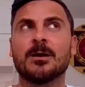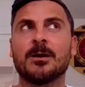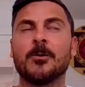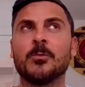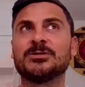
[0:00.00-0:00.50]

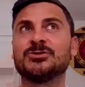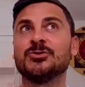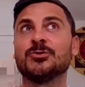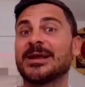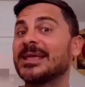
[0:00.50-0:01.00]
uh,
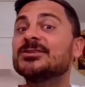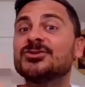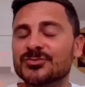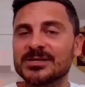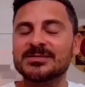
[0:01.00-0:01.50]
with your
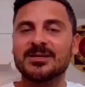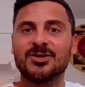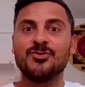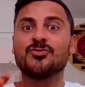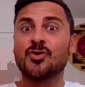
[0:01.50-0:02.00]
injuries
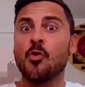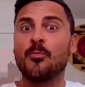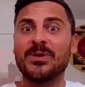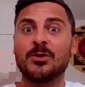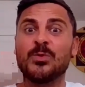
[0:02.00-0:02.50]
and you
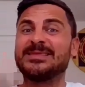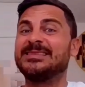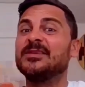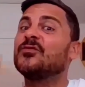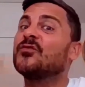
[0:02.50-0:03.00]
coping
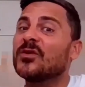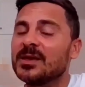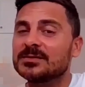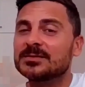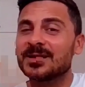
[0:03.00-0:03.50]
with
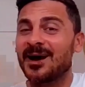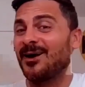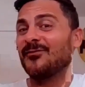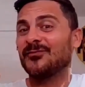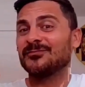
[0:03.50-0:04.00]
defeats
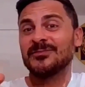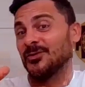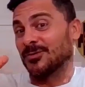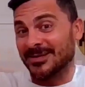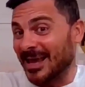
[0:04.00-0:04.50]
of
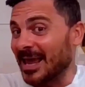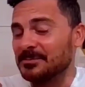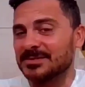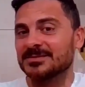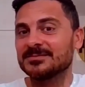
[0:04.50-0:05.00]
your
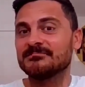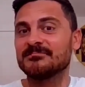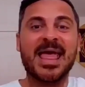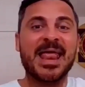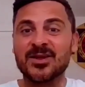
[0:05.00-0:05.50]
games
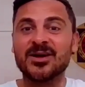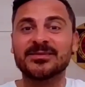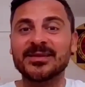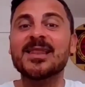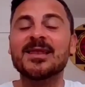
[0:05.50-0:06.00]
and
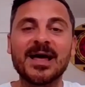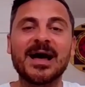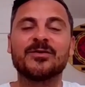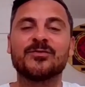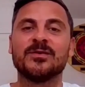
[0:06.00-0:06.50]
not in
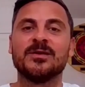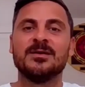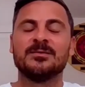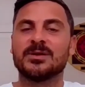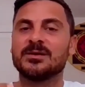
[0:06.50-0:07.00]
life
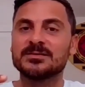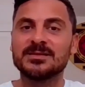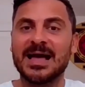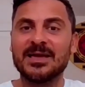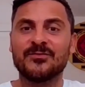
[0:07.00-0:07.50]

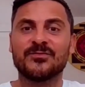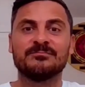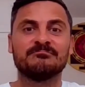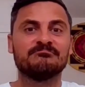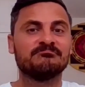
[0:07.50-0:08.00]
because life
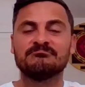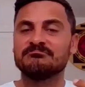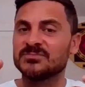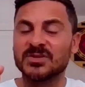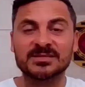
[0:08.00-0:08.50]

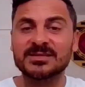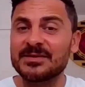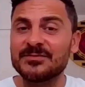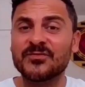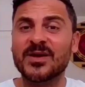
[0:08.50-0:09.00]

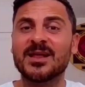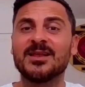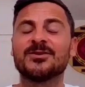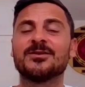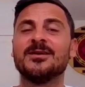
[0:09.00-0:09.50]
doesn't have a
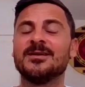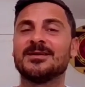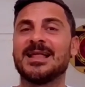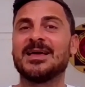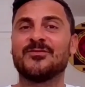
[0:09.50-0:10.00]
failure
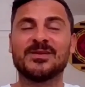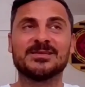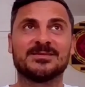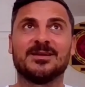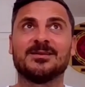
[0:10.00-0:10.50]
life
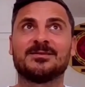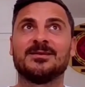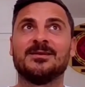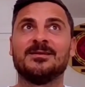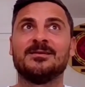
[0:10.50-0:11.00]
is
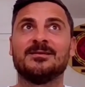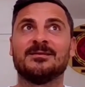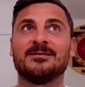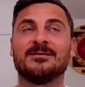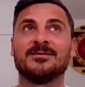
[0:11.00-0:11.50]
not
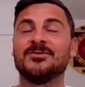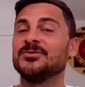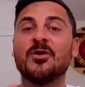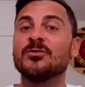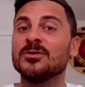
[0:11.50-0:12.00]
uh,
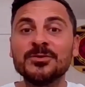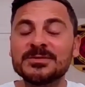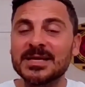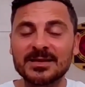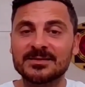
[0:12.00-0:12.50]
you don't
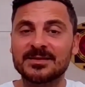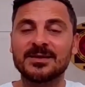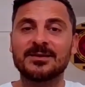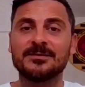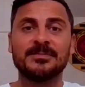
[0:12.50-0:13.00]
lose
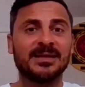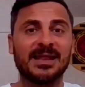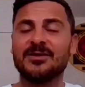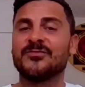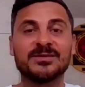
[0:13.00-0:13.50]
anything
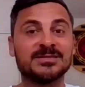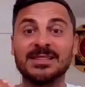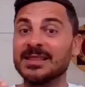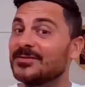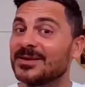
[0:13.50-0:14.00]
life is
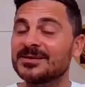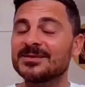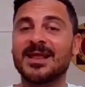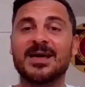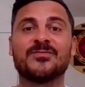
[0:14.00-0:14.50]

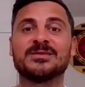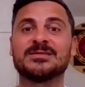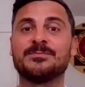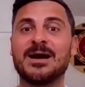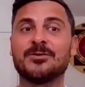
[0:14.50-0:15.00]
living life
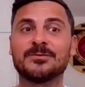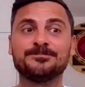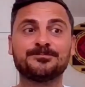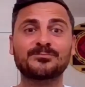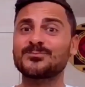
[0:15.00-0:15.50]
is about